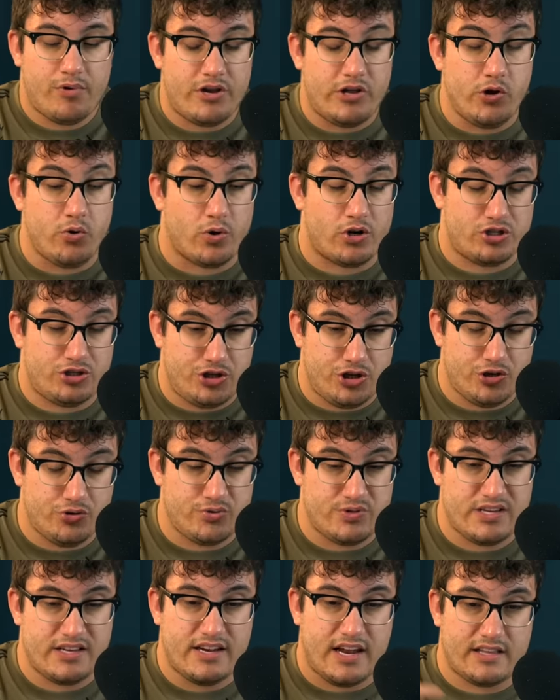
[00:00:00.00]
but you are
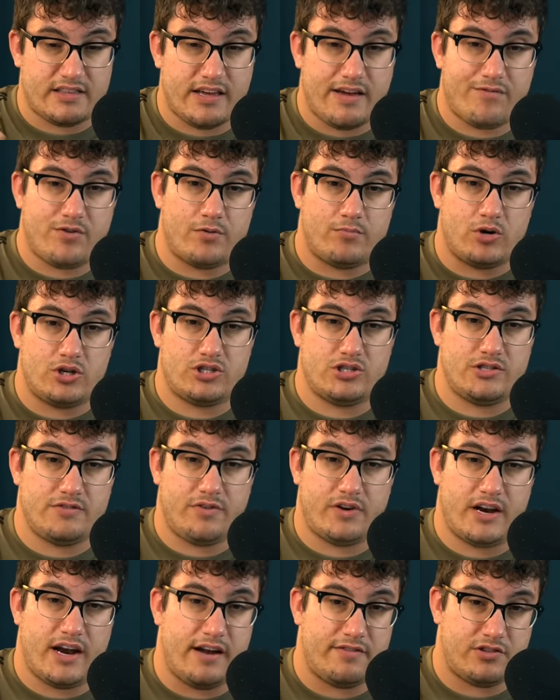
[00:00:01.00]
choosing not to have an emergency
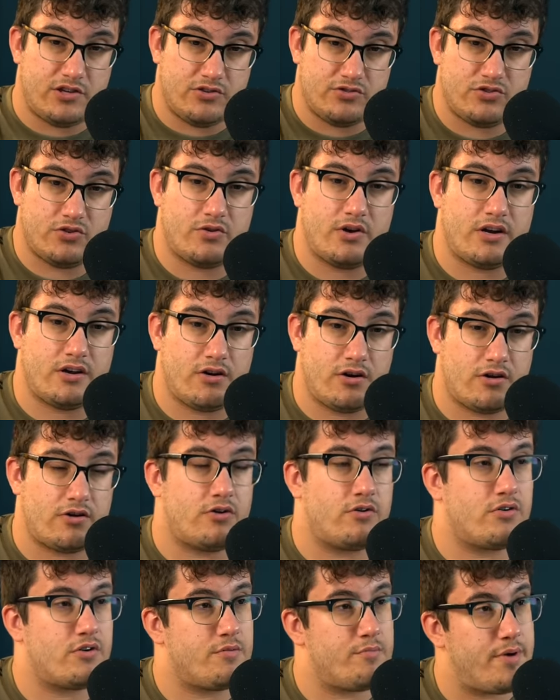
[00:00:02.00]
fund and have to use your credit card in
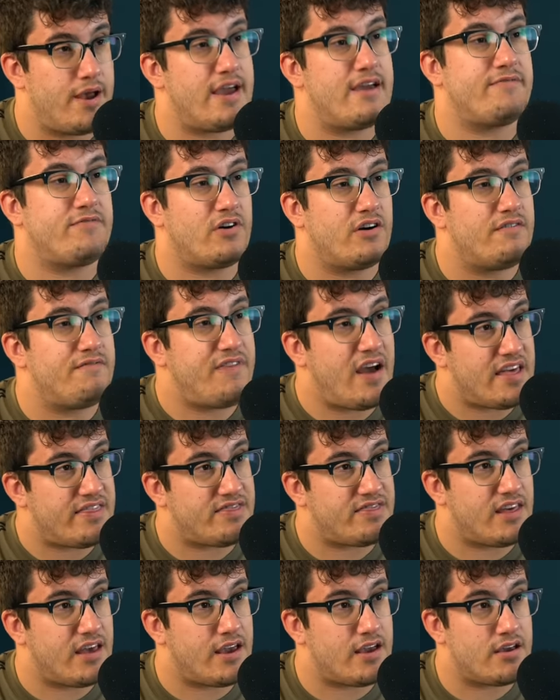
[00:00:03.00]
order to pay for a
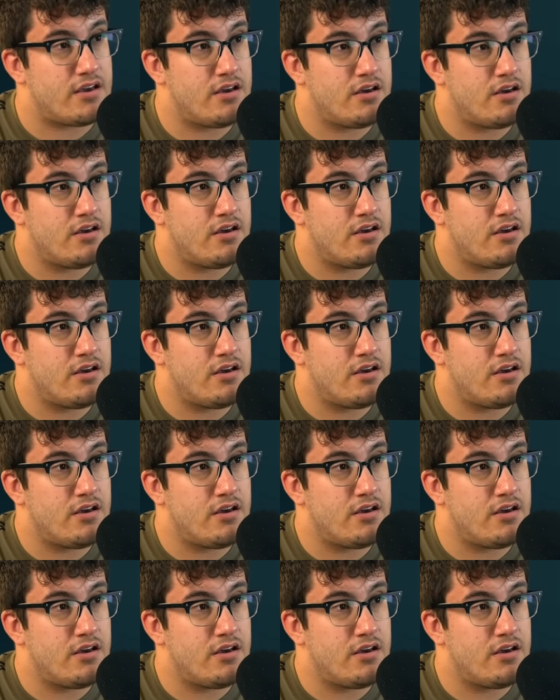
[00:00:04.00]
vet thing.